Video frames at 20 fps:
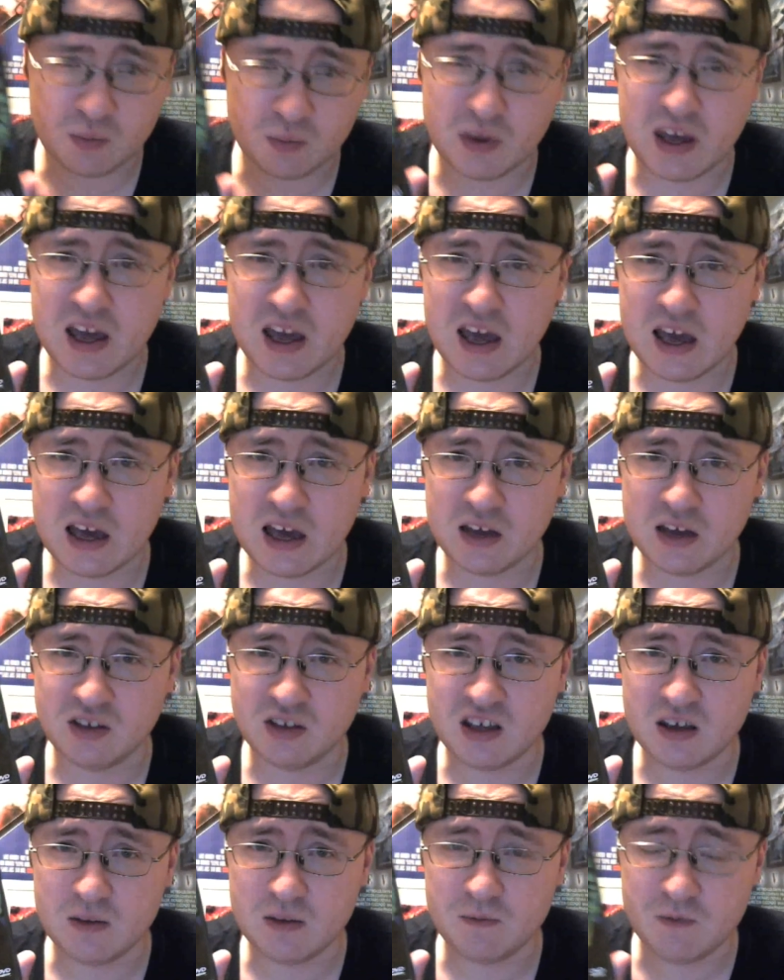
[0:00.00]
but it has
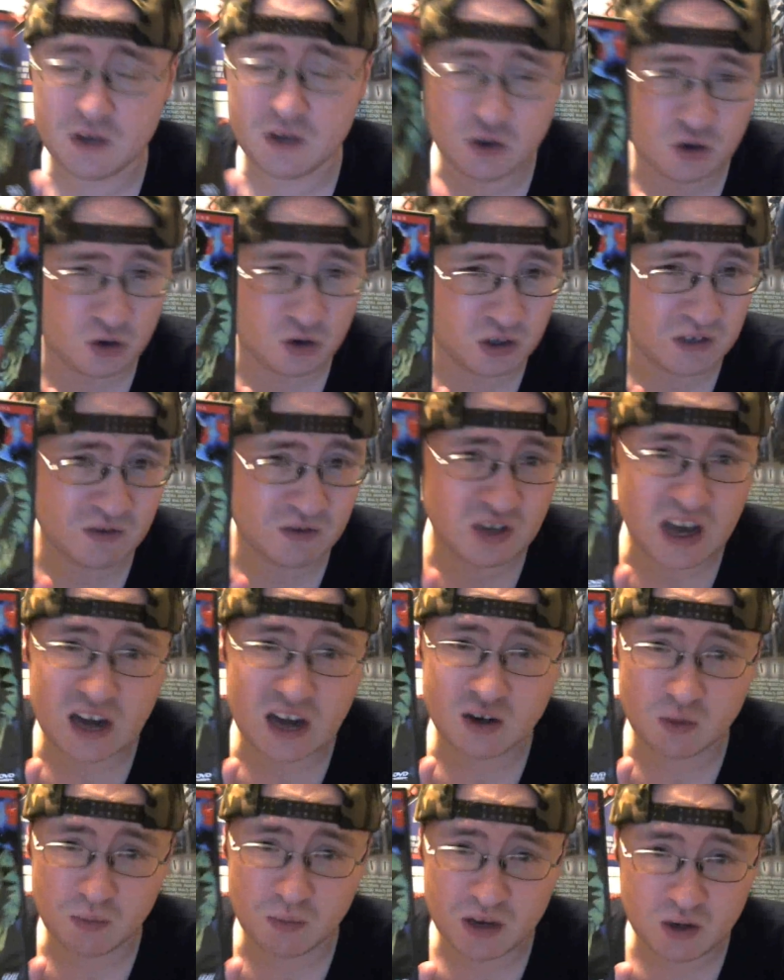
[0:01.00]
a feature-length
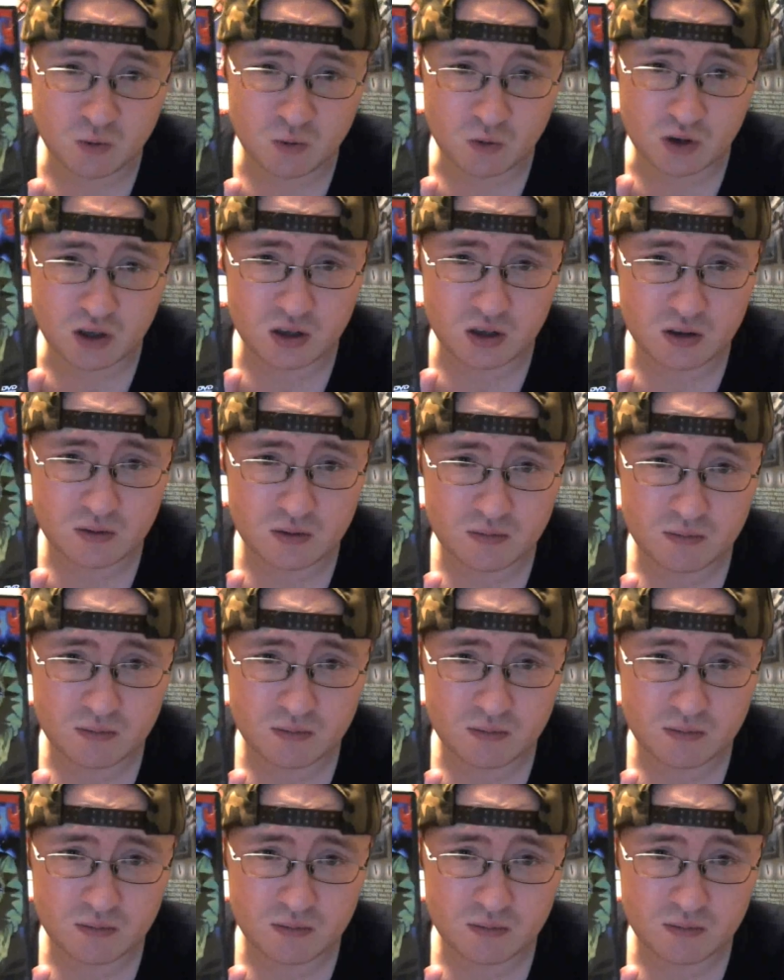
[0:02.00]
documentary,